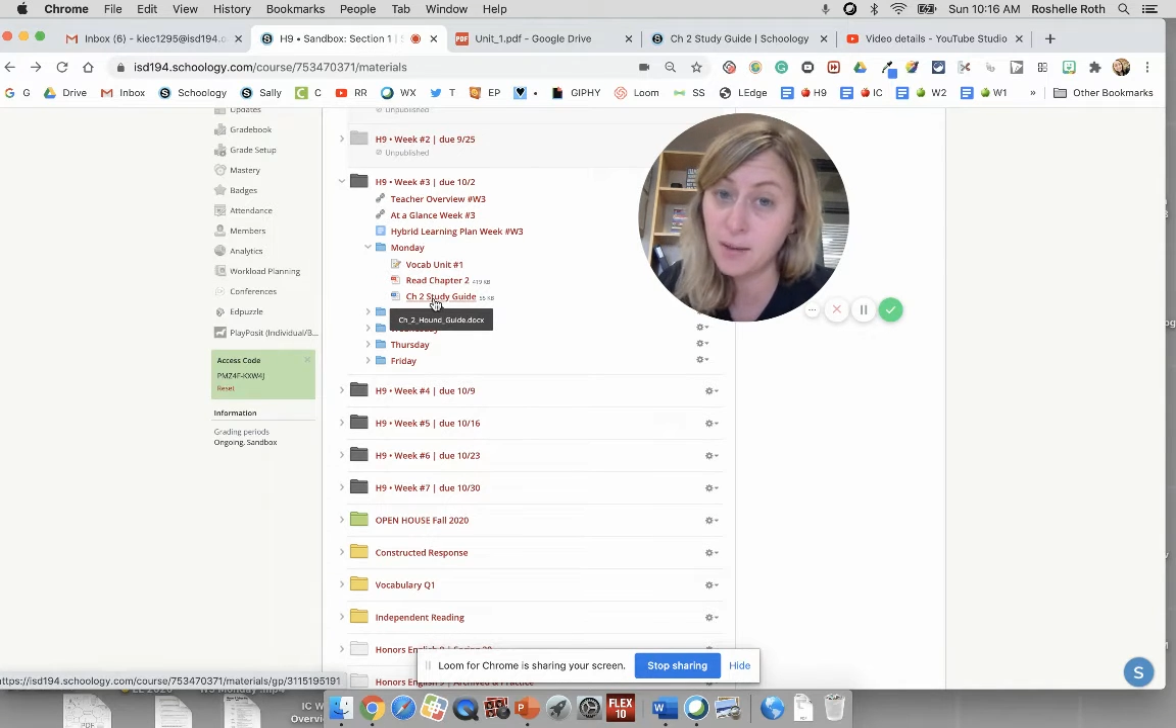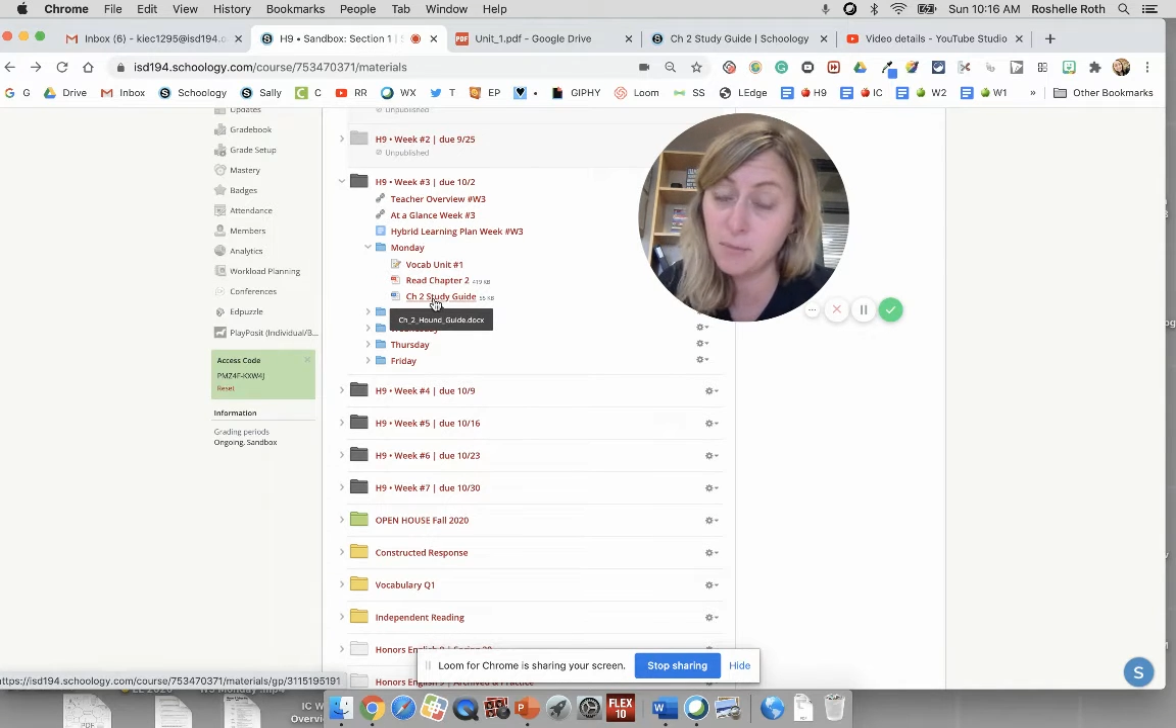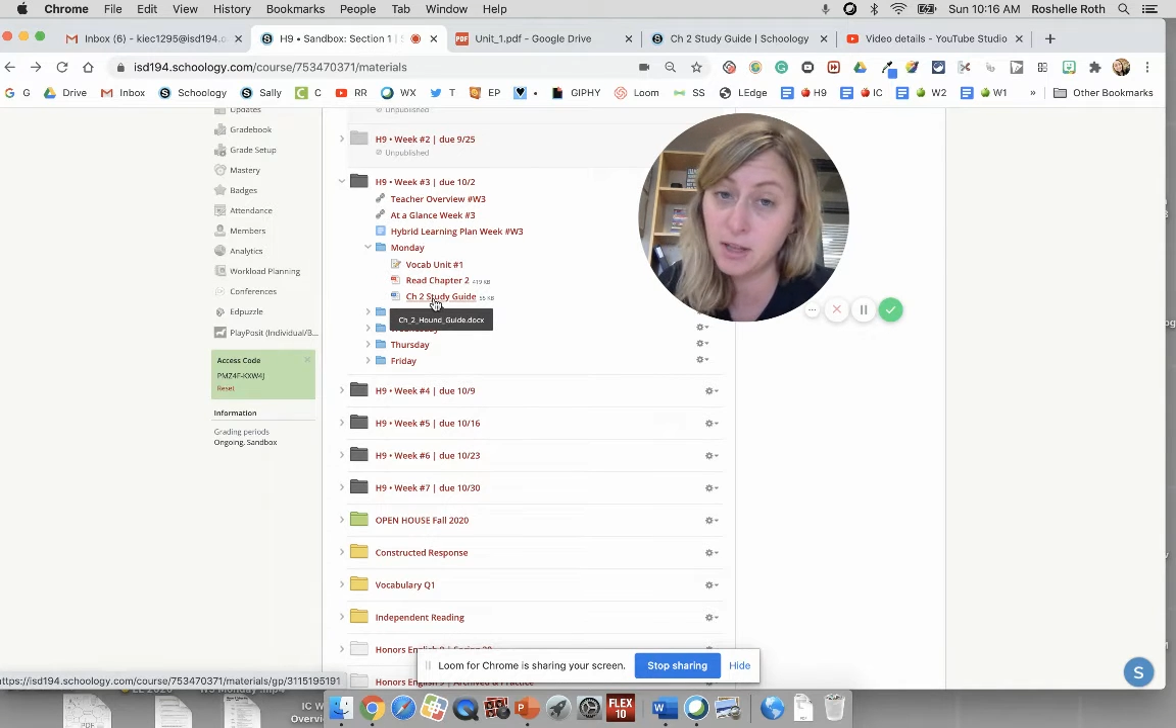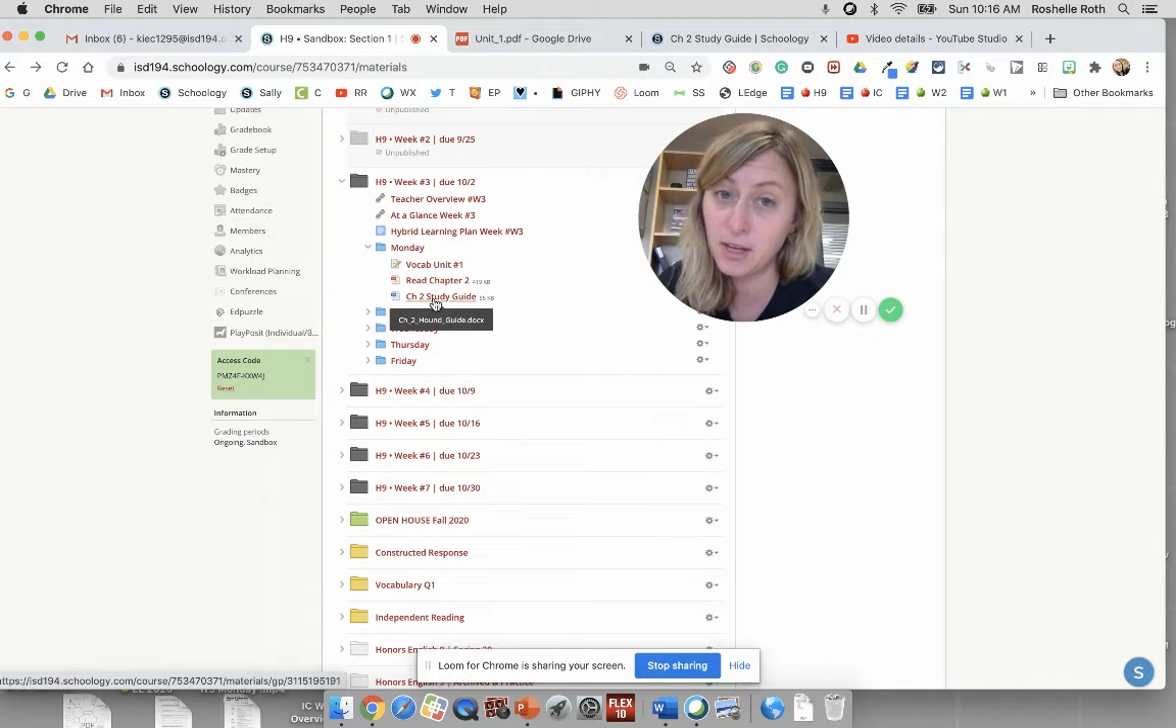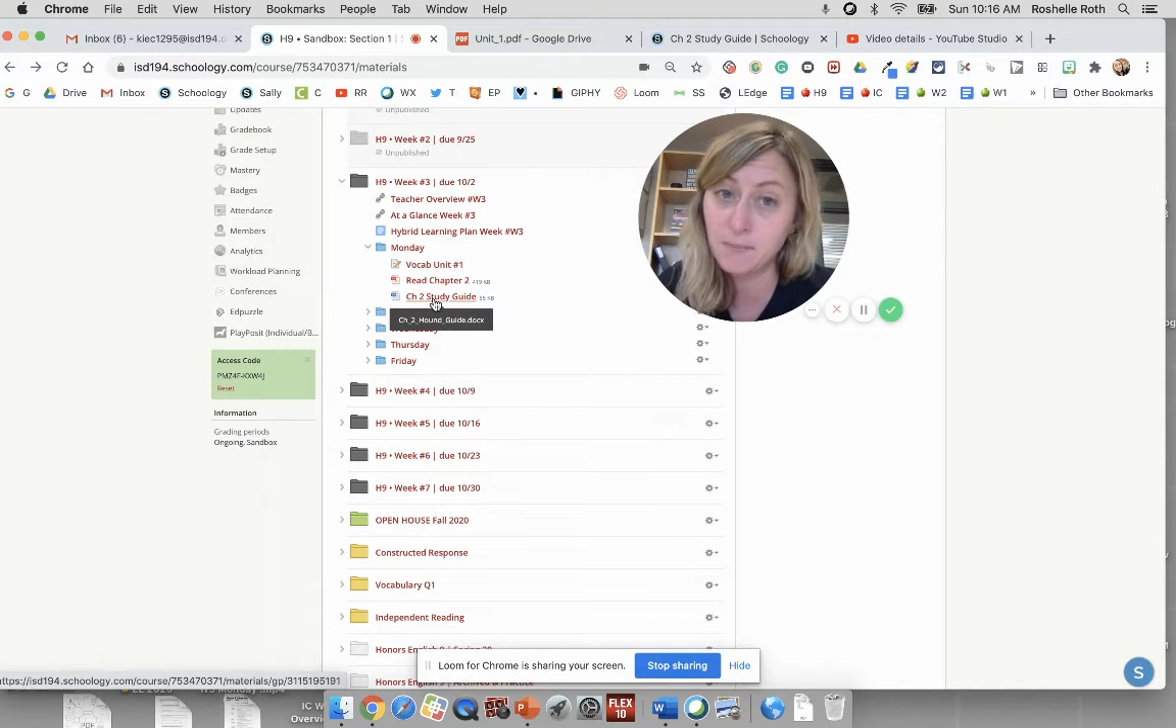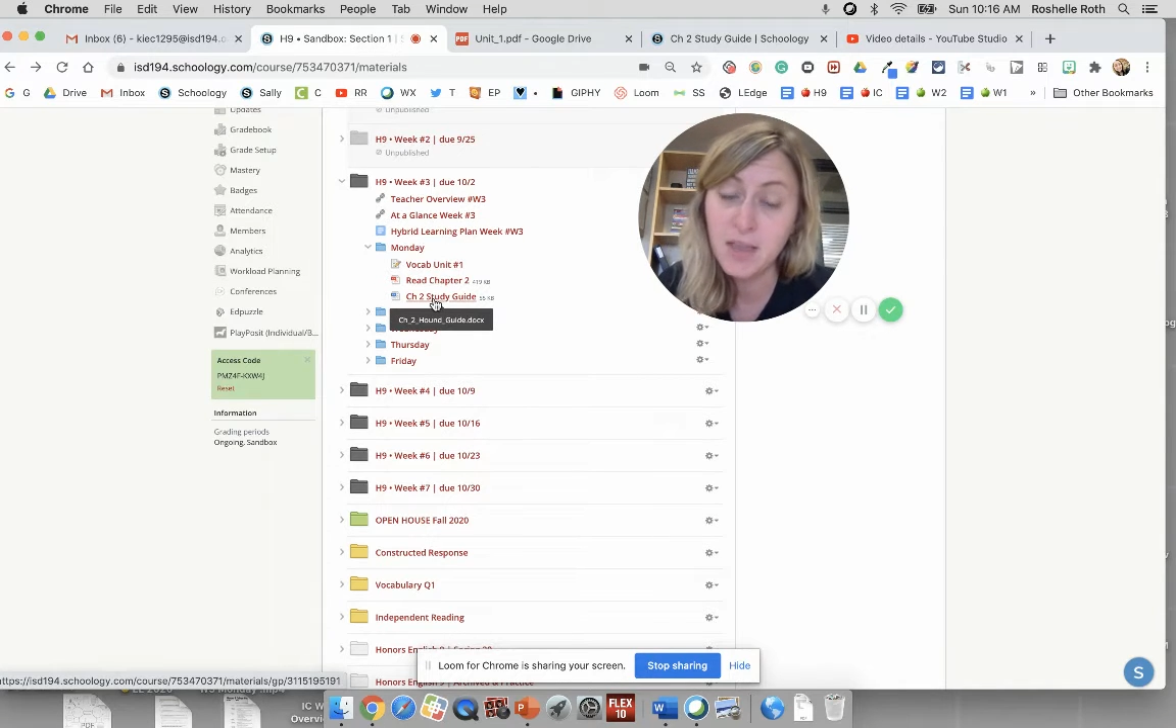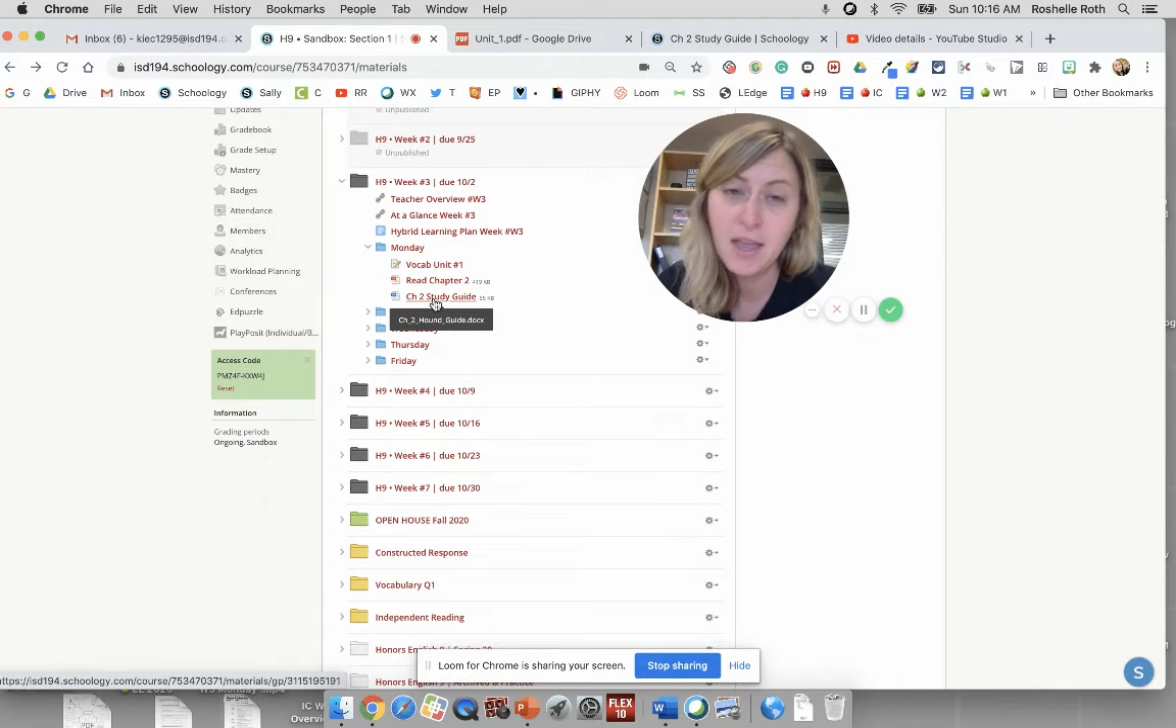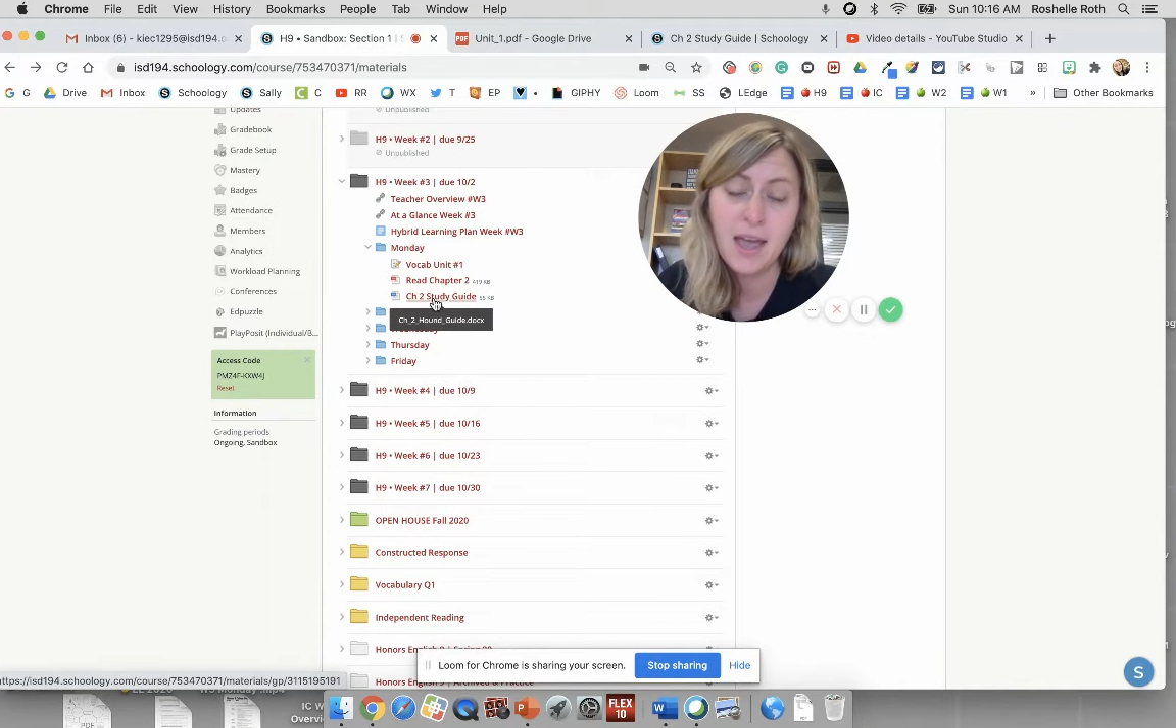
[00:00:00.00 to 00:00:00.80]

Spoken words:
family.